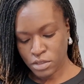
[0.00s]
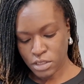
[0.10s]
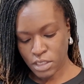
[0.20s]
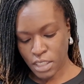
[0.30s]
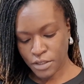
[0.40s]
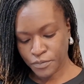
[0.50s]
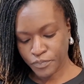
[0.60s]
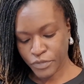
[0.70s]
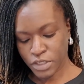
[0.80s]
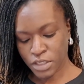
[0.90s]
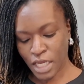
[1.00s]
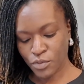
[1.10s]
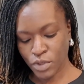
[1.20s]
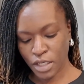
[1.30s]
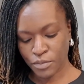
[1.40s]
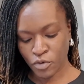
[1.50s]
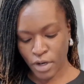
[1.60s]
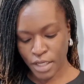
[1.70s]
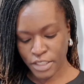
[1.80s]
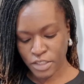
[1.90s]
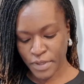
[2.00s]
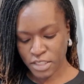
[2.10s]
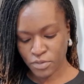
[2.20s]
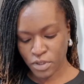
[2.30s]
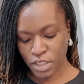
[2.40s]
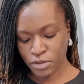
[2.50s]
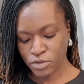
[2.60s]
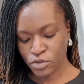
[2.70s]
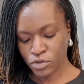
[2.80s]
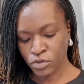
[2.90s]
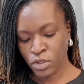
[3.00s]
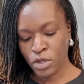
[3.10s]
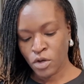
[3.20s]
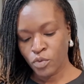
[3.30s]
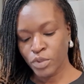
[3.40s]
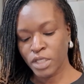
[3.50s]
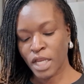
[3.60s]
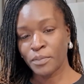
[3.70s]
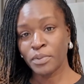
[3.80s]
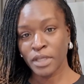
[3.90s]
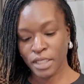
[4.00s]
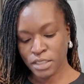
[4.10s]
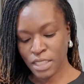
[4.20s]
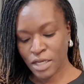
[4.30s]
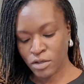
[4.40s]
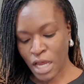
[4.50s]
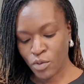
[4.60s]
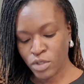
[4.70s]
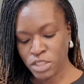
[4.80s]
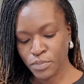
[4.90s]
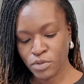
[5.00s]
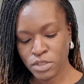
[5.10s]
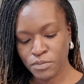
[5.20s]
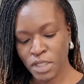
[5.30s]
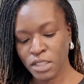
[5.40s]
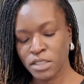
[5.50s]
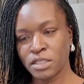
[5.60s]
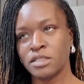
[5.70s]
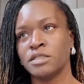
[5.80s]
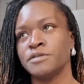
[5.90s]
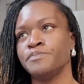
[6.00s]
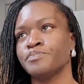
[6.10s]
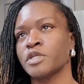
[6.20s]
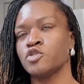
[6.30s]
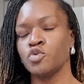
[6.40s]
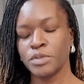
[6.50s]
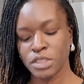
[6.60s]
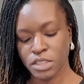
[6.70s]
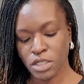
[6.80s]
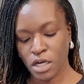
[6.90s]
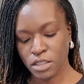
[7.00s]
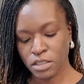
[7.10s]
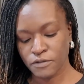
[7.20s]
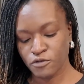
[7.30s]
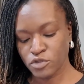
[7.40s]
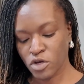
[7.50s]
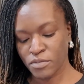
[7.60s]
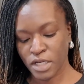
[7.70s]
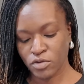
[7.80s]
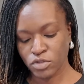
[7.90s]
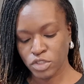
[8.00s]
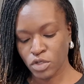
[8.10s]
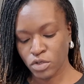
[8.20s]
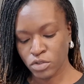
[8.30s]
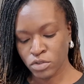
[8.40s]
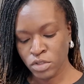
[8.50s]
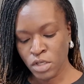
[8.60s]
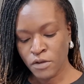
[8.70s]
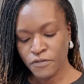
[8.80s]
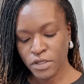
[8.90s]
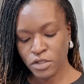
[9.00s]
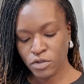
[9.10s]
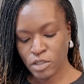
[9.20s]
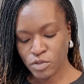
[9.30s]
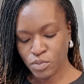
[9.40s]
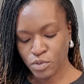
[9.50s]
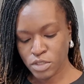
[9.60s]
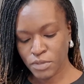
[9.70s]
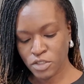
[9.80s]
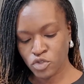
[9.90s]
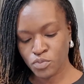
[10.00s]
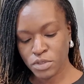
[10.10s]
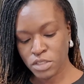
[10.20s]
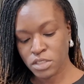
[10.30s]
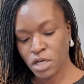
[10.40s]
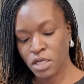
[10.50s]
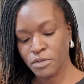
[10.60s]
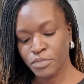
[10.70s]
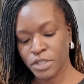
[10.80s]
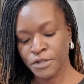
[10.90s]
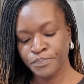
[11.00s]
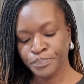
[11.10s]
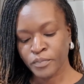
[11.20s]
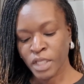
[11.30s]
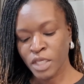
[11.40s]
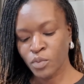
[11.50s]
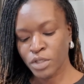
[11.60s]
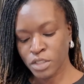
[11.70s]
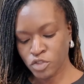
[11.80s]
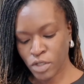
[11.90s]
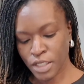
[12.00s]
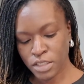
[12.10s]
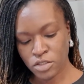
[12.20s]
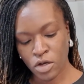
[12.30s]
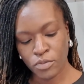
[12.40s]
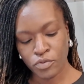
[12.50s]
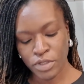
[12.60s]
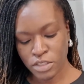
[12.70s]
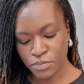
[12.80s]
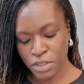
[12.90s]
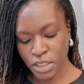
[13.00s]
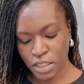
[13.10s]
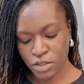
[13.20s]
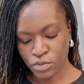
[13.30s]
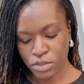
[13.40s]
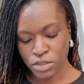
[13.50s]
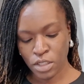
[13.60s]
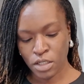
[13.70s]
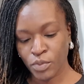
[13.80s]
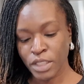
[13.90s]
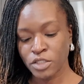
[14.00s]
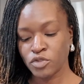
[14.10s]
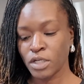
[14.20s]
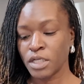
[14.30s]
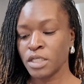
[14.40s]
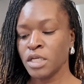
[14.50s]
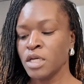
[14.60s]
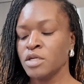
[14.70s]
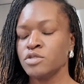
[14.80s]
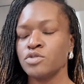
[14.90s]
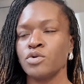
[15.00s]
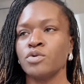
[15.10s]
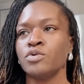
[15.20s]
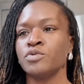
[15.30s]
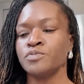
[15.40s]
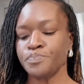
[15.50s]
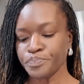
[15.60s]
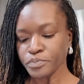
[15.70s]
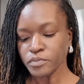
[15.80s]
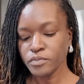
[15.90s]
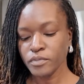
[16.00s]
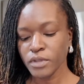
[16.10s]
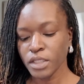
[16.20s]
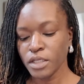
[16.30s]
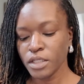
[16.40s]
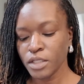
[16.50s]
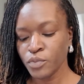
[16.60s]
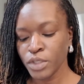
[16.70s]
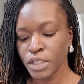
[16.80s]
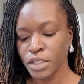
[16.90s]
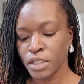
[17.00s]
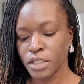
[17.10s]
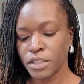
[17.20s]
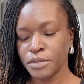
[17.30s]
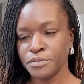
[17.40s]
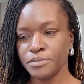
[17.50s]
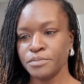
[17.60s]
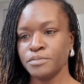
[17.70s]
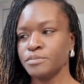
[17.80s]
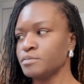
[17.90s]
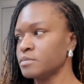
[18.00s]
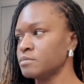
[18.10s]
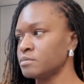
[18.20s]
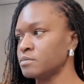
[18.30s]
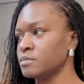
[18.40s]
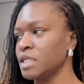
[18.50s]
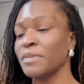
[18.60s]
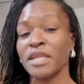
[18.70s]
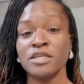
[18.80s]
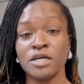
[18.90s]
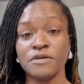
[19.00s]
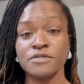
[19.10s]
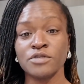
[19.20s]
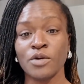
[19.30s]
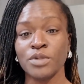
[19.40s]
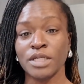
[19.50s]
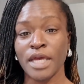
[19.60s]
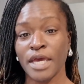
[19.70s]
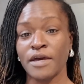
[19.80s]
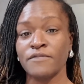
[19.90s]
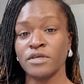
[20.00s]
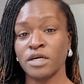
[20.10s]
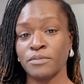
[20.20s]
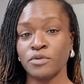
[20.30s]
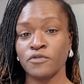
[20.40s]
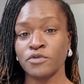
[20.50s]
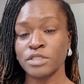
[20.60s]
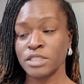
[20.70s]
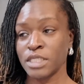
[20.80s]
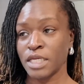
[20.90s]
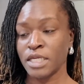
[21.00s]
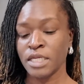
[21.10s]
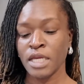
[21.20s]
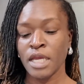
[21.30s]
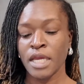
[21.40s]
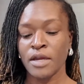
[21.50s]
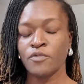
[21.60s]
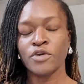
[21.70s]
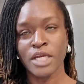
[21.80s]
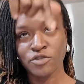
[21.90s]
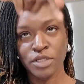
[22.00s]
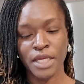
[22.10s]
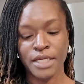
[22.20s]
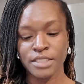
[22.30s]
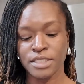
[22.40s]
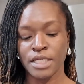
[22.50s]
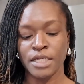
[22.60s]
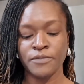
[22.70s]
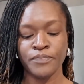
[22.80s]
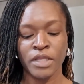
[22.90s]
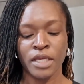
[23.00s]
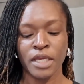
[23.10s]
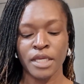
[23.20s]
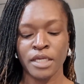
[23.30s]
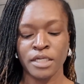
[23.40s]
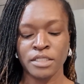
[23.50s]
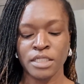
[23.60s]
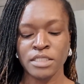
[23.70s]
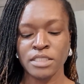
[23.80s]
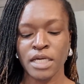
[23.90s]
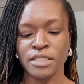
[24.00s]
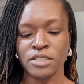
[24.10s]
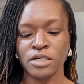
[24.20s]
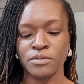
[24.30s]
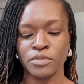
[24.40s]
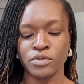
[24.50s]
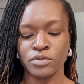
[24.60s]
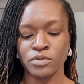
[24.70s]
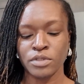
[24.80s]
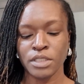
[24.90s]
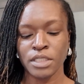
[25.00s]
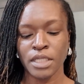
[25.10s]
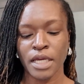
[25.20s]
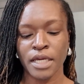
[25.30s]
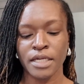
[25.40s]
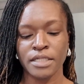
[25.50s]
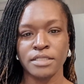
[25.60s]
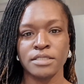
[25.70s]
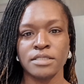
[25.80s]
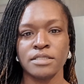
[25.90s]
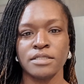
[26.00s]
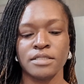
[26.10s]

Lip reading: tonight. Tonight Mariah has a basketball game, so we kind of planned it out. I was supposed to make the zuppa toscana. If you saw my grocery haul video, I was supposed to make zuppa toscana, but he wanted to try this gumbo recipe that he was waiting to try. So we he made enough so that we can have the gumbo for today, for yesterday and today. And inside the gumbo, it has,